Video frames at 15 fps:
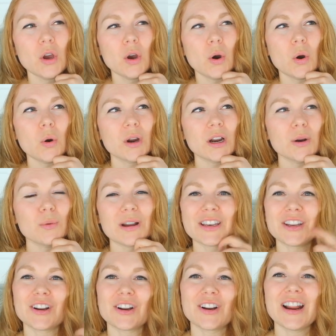or
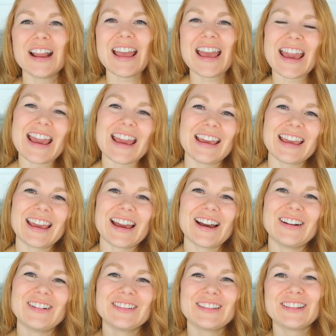when you're hanging
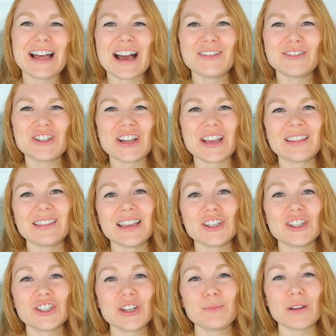out, lounging, and they
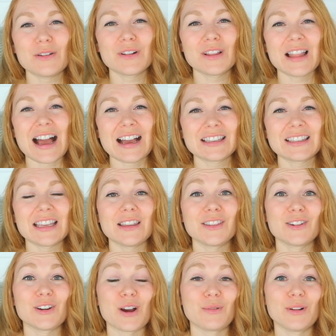should be relaxing,
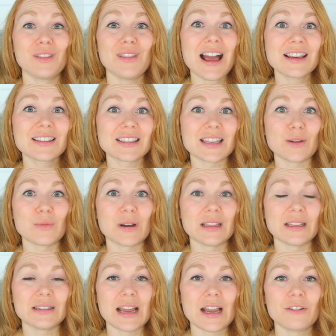they're not relaxing
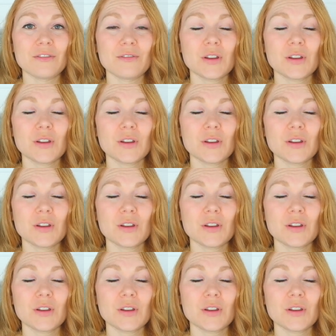well enough.